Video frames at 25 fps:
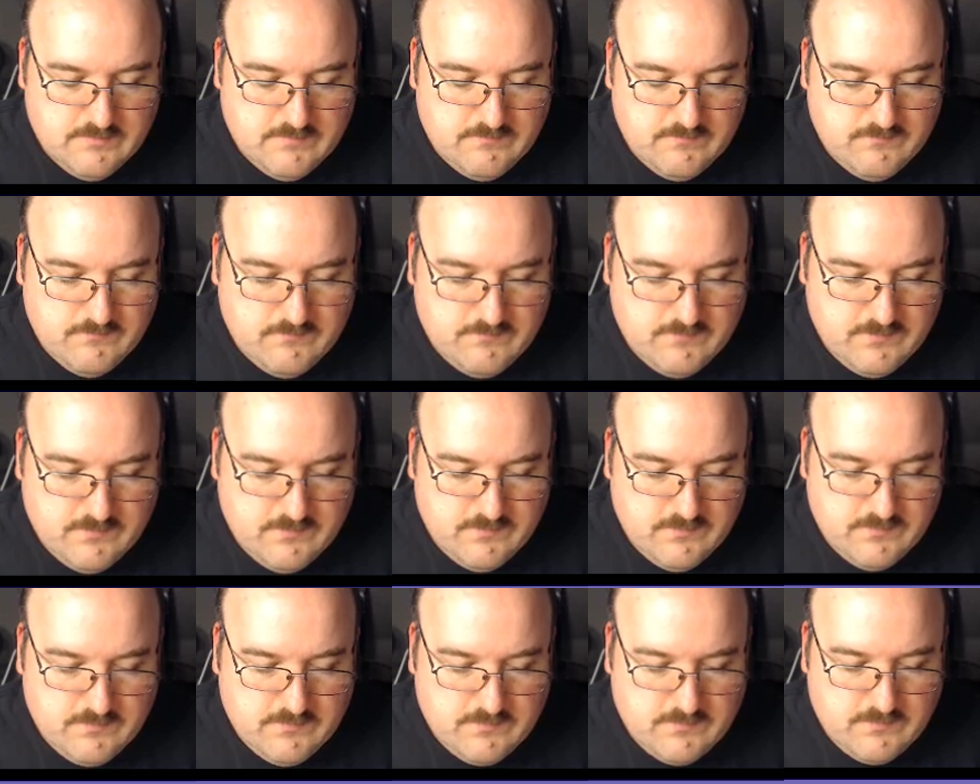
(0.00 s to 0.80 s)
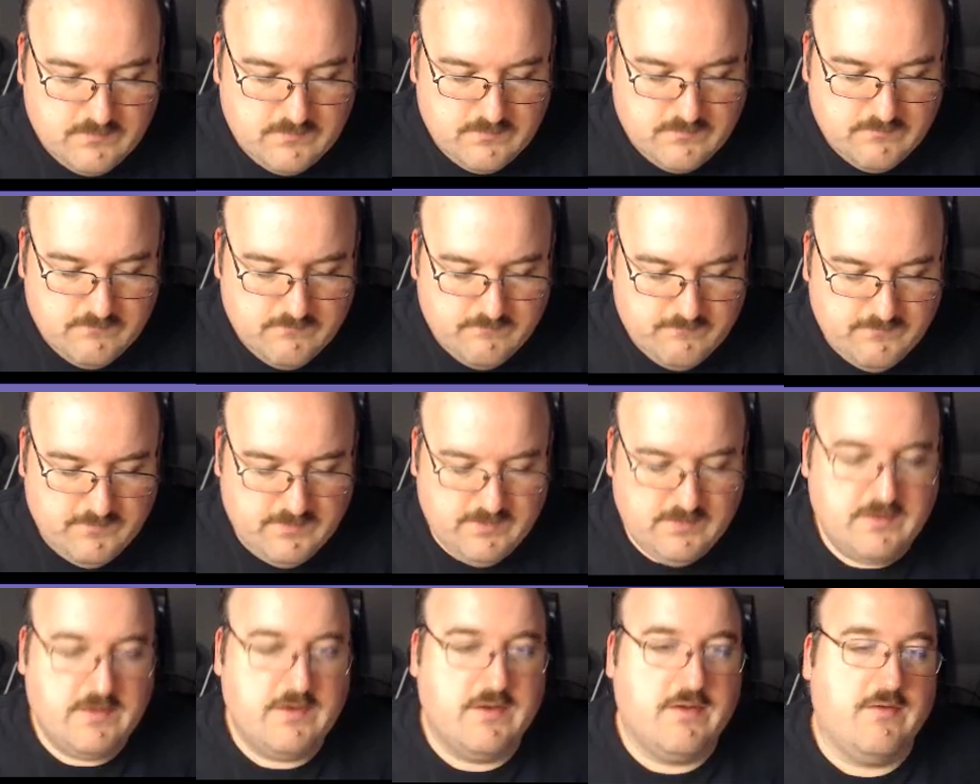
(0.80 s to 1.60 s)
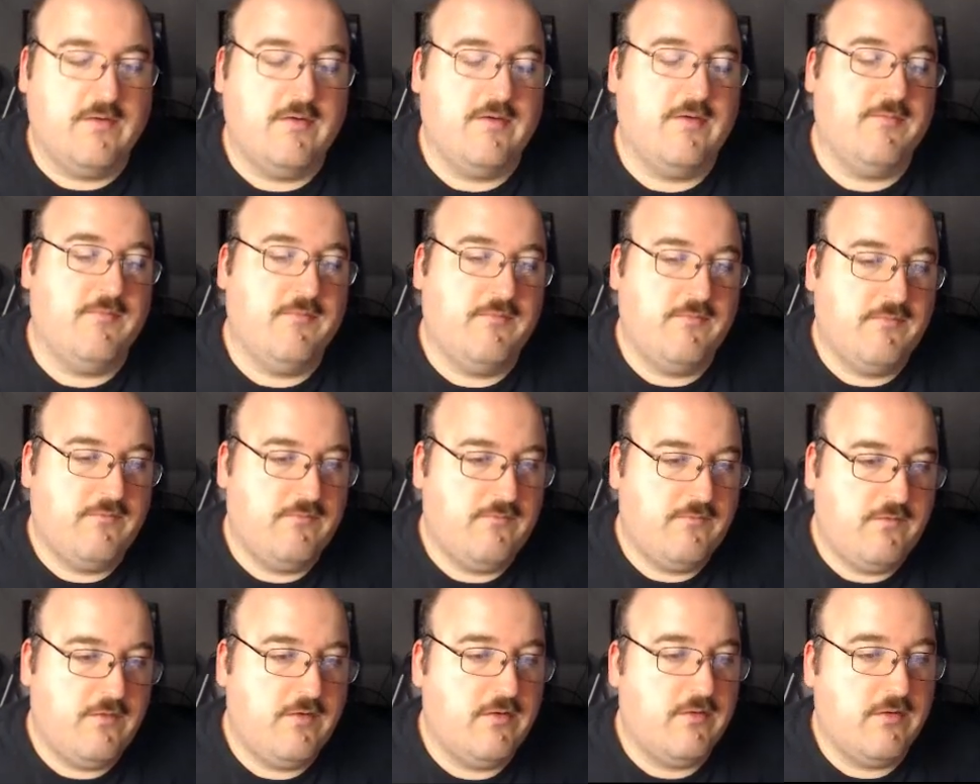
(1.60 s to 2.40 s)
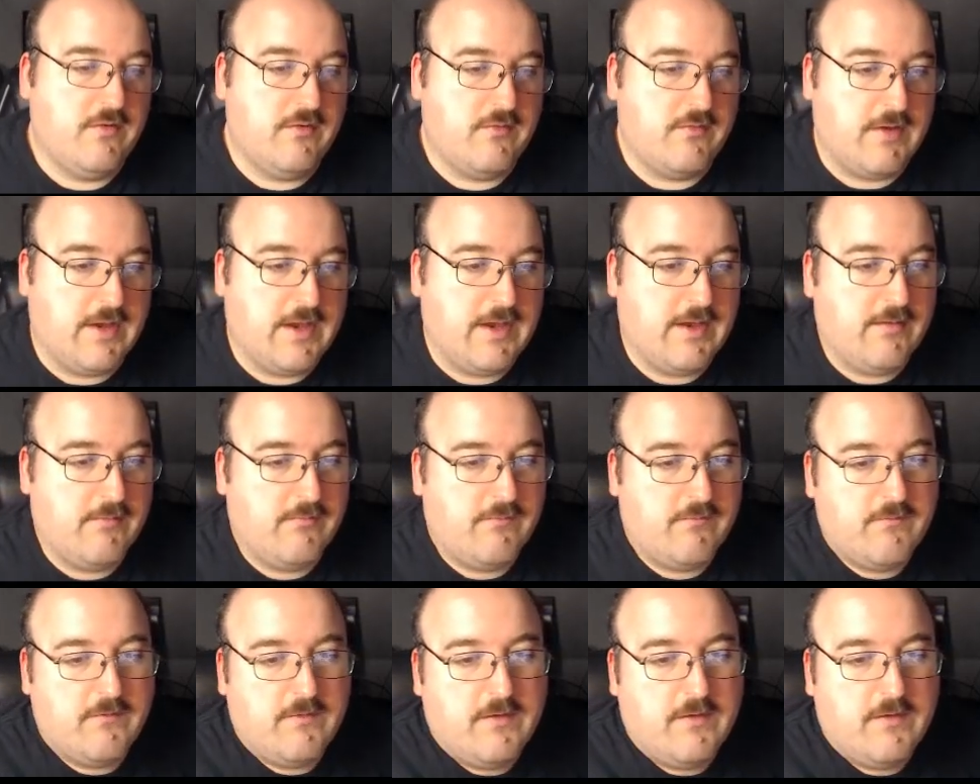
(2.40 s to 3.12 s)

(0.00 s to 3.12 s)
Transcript: Fun Funcom Shiro Games.